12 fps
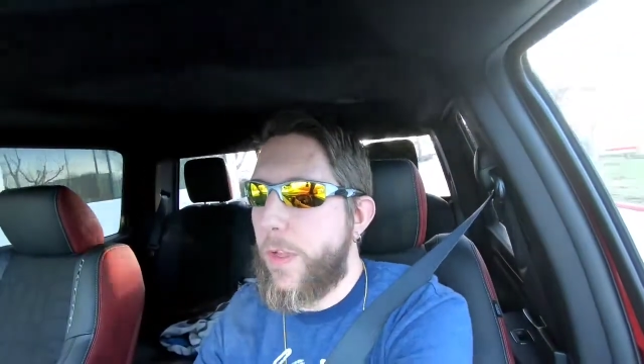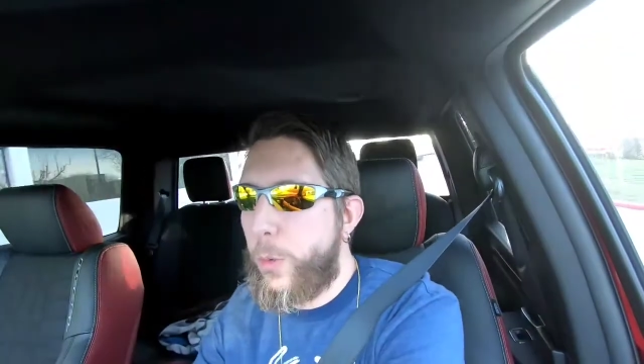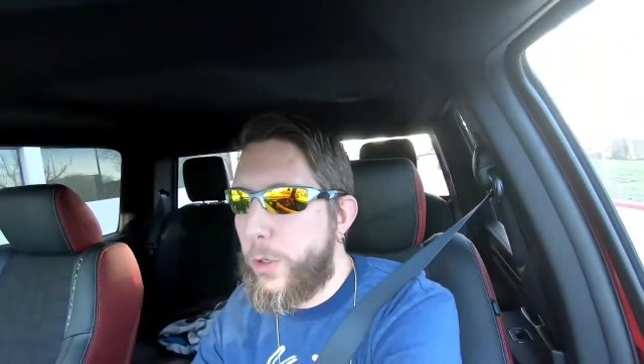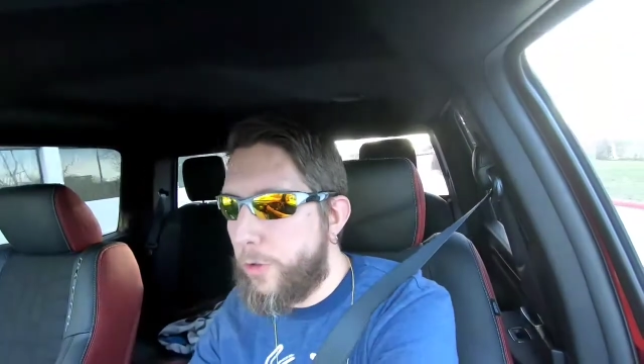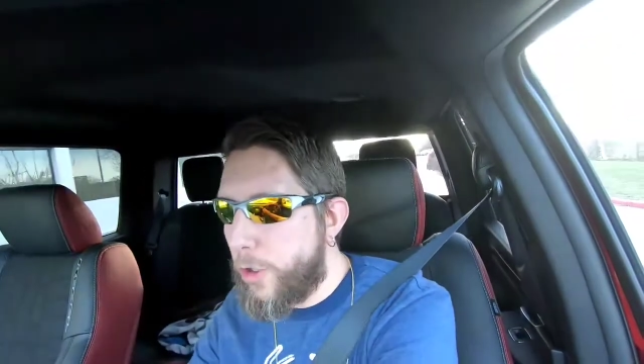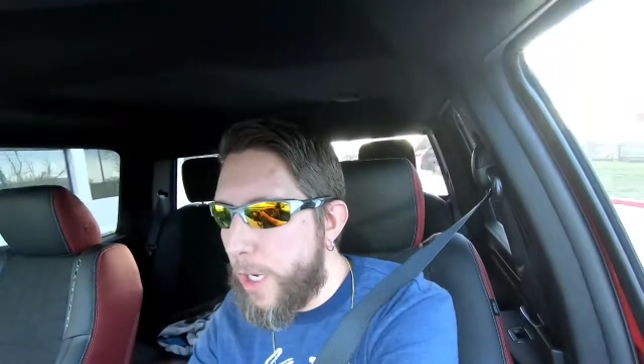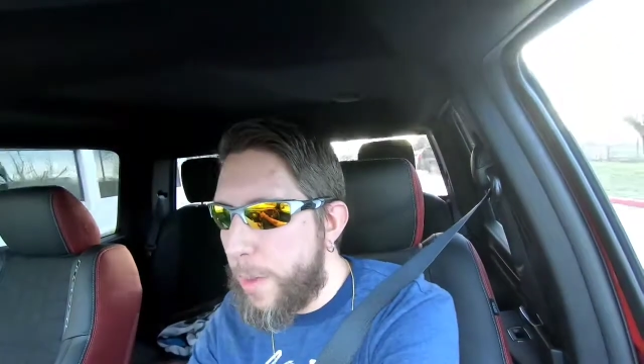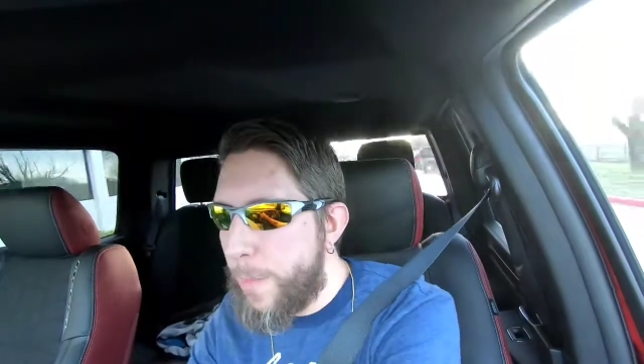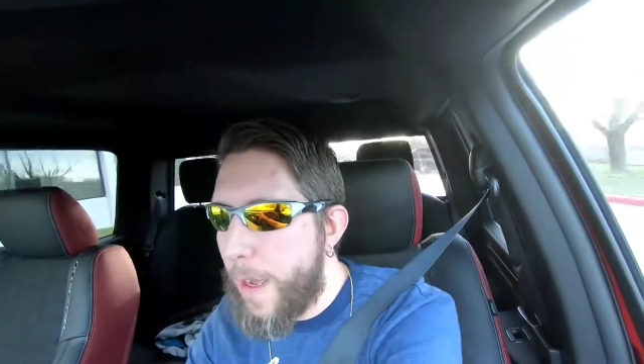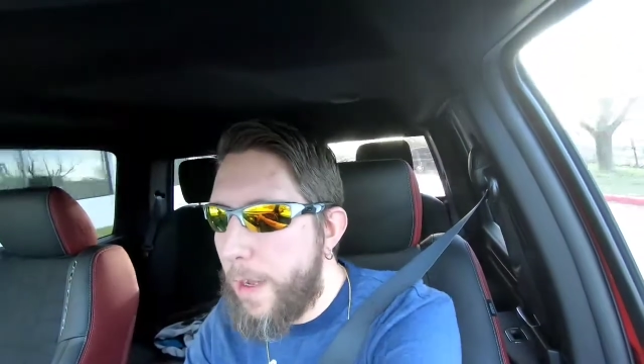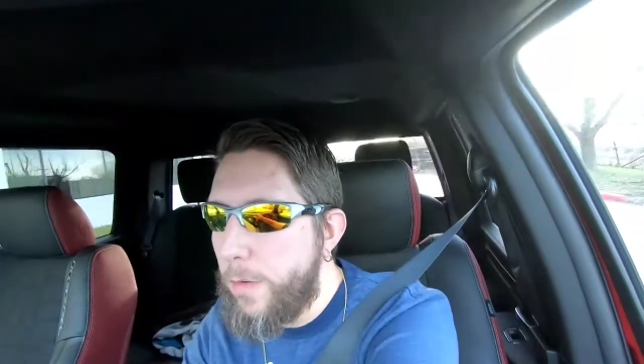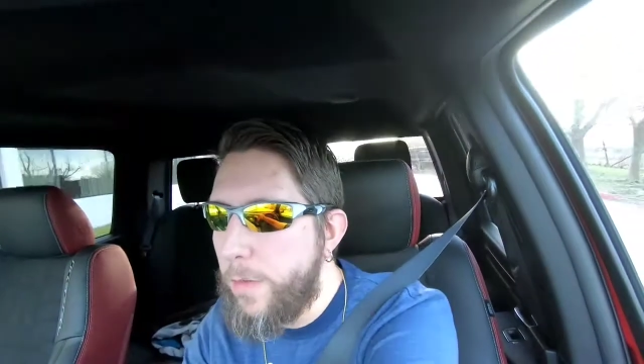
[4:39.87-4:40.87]
I want to try them
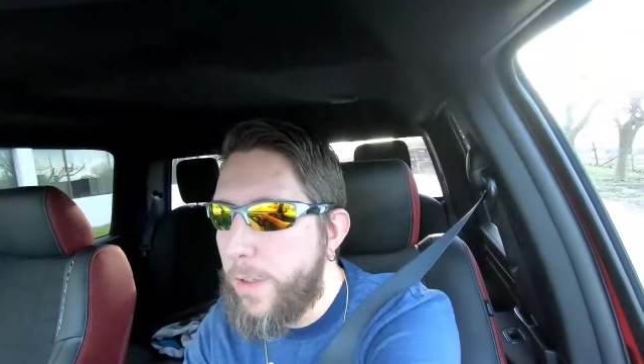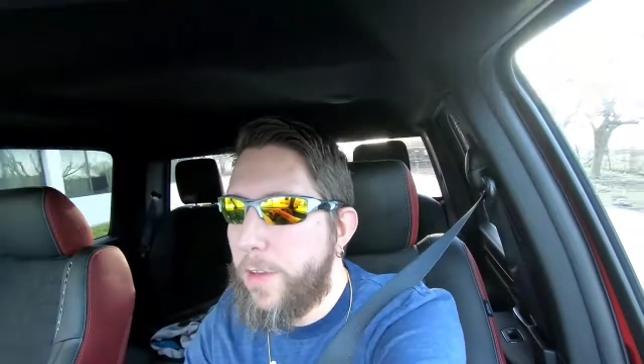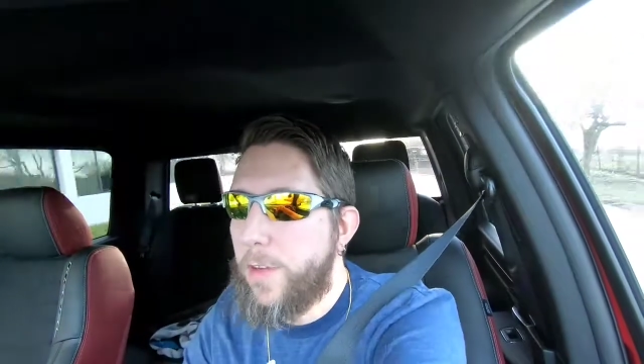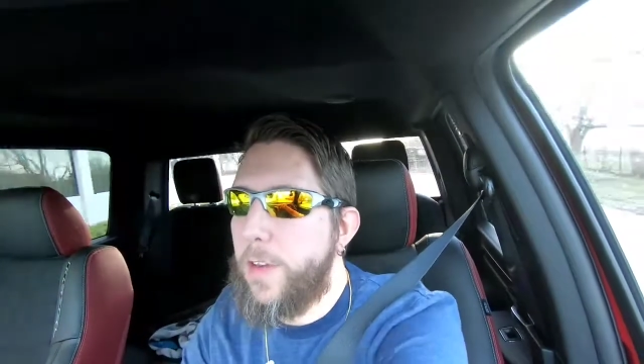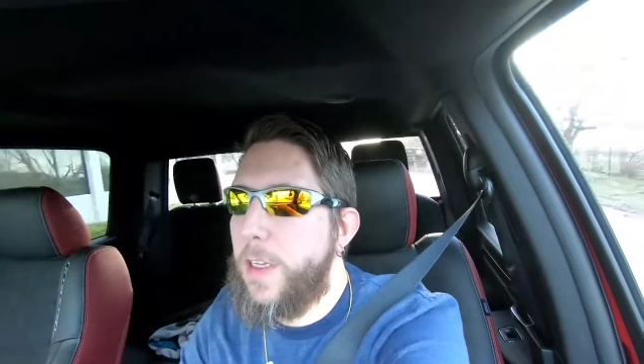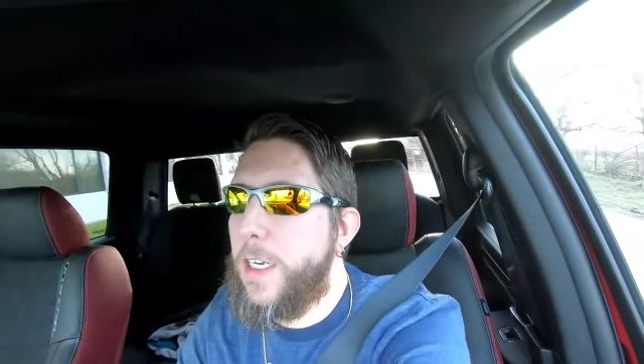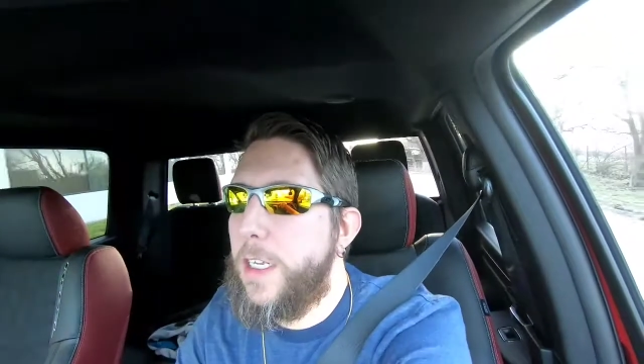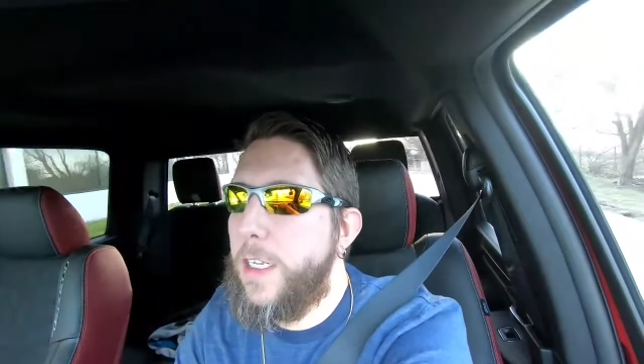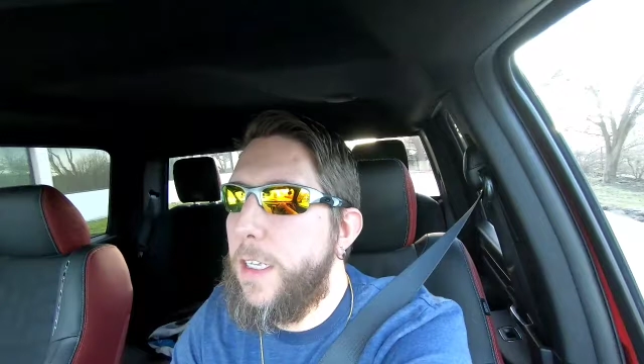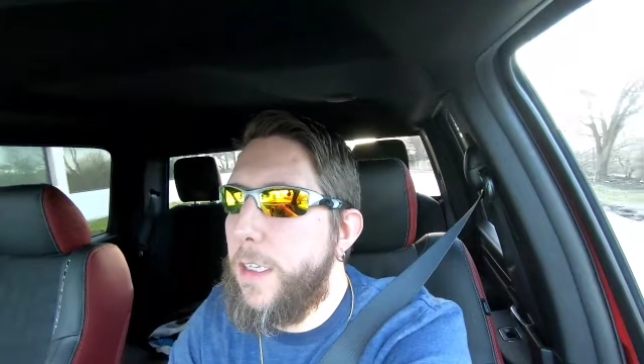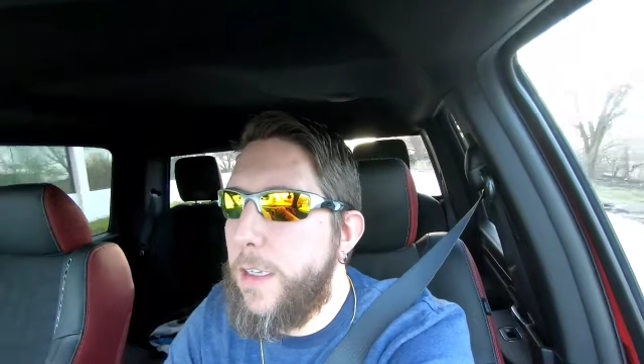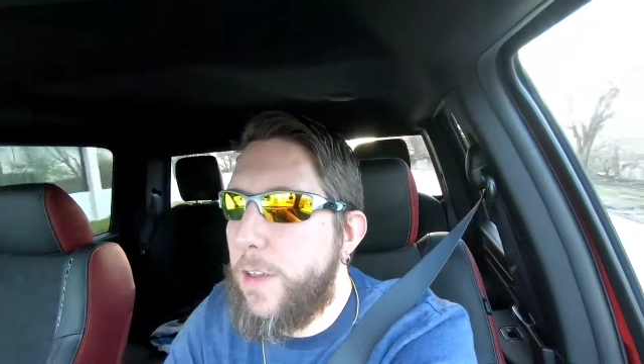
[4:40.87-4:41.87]
out. That's the
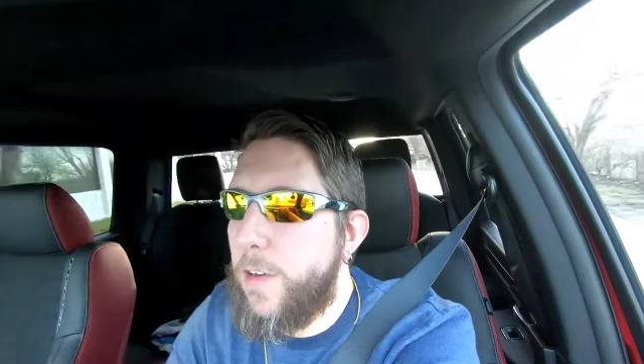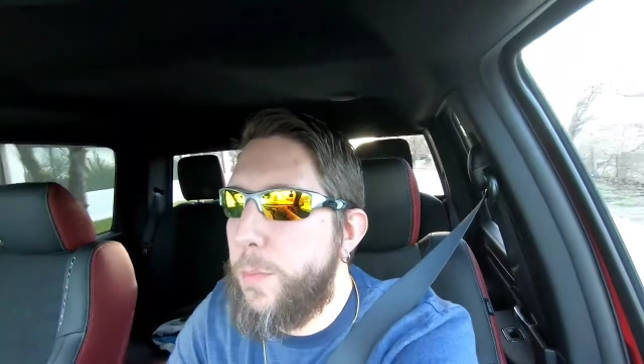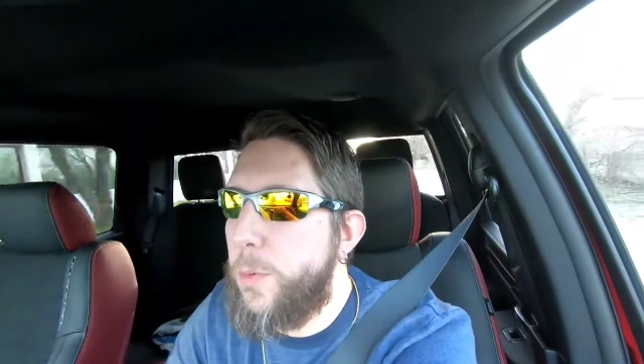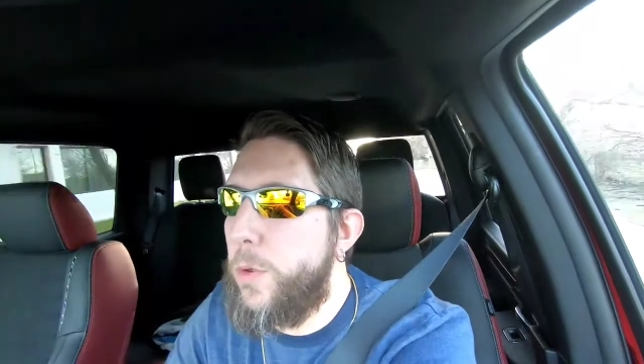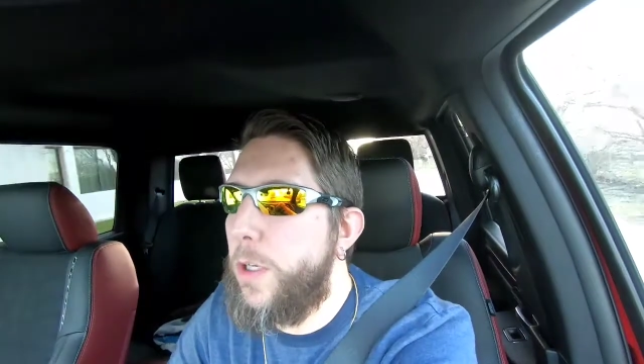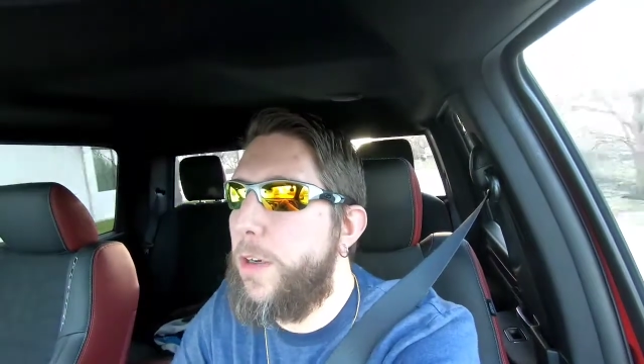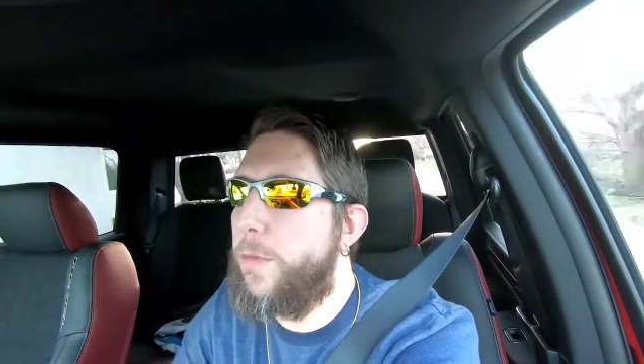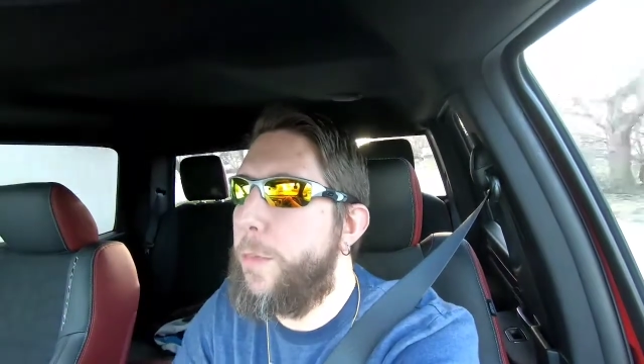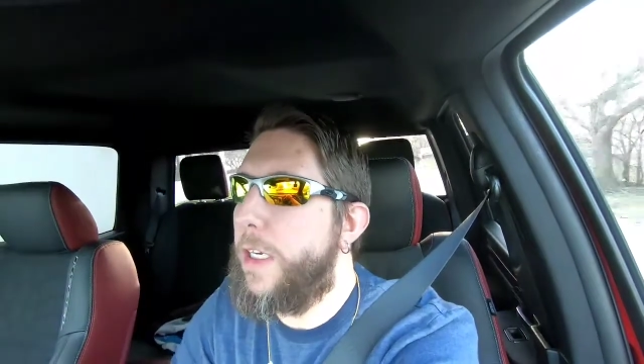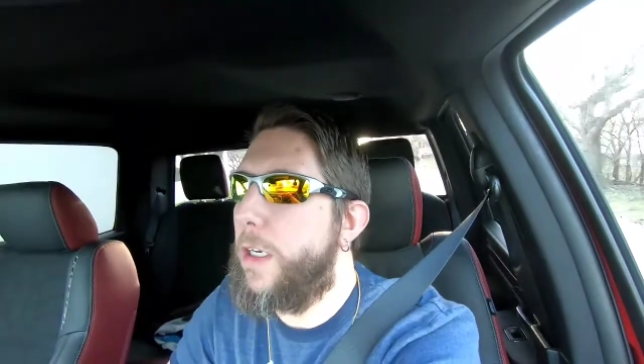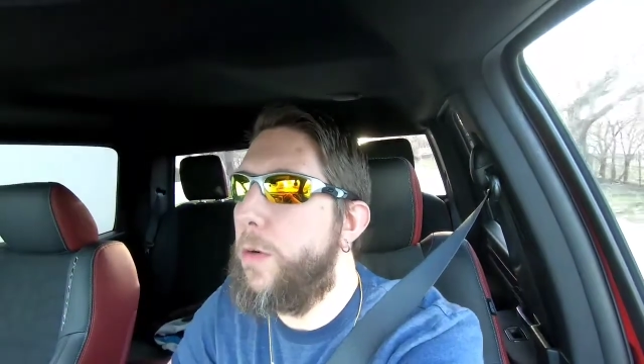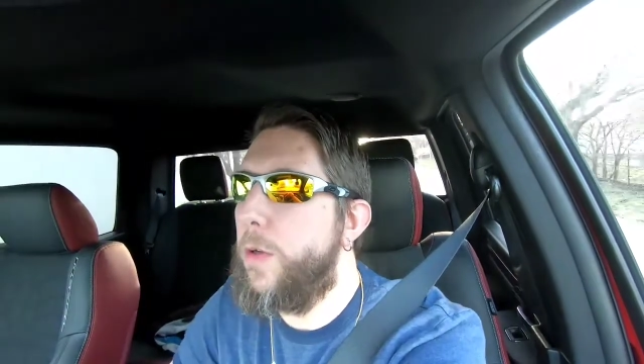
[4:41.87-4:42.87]
idea. That's the point of
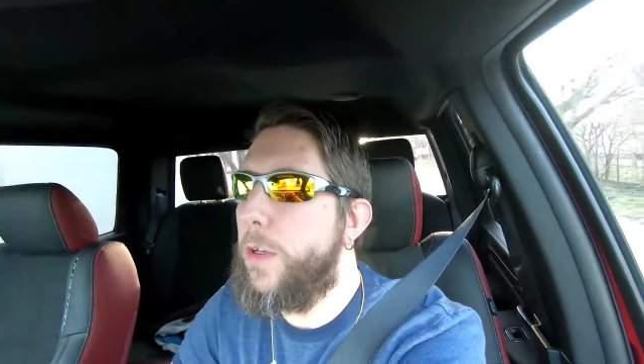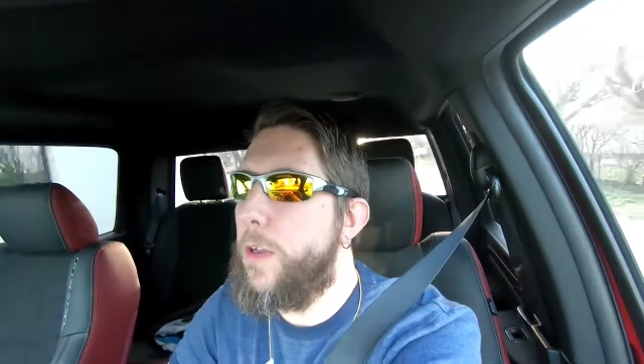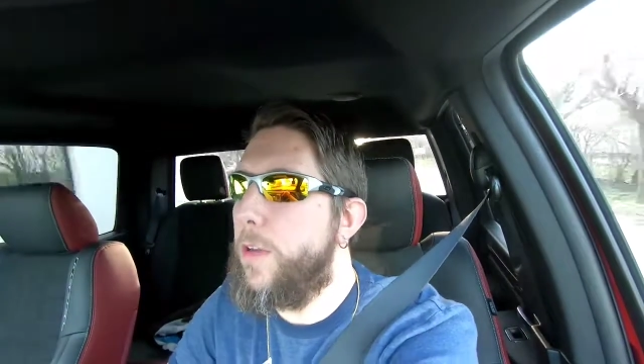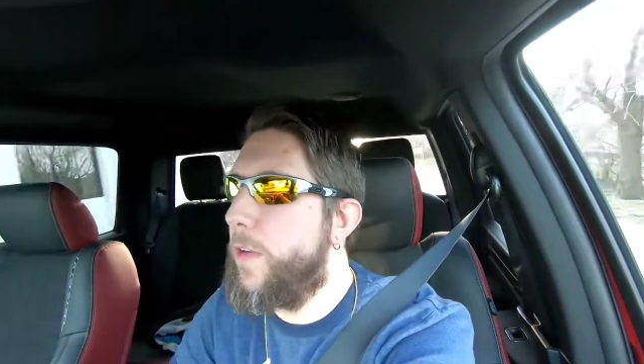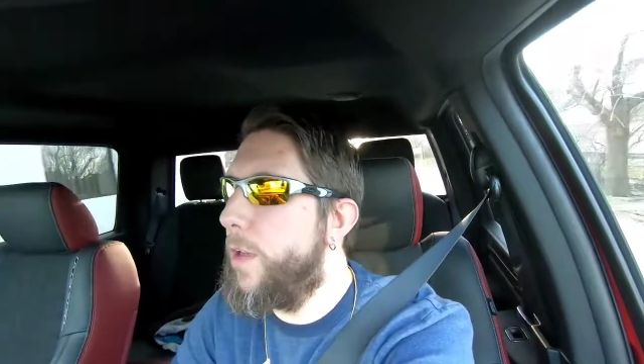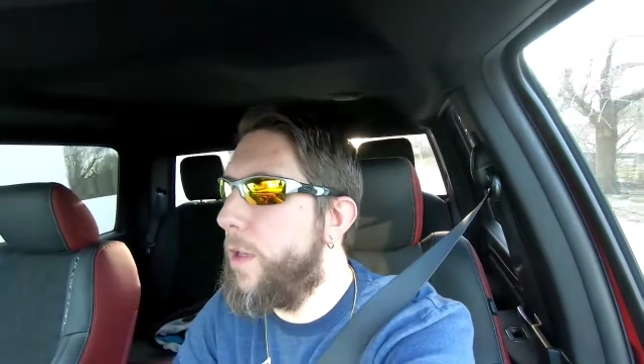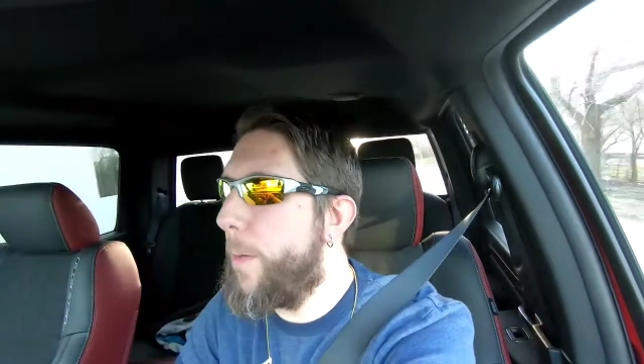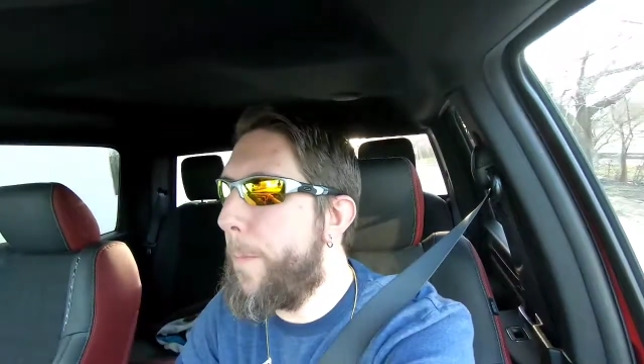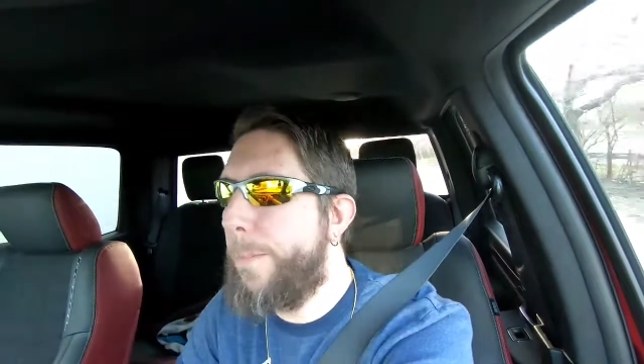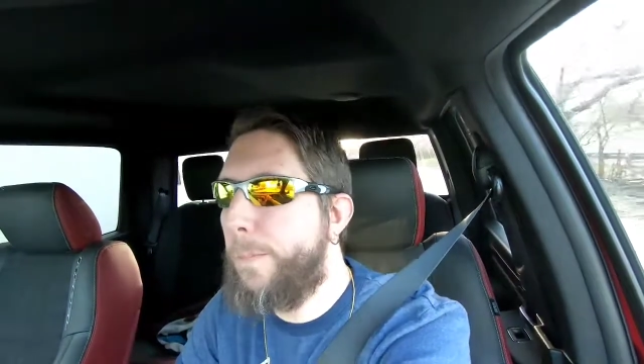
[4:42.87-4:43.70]
me going to this thing.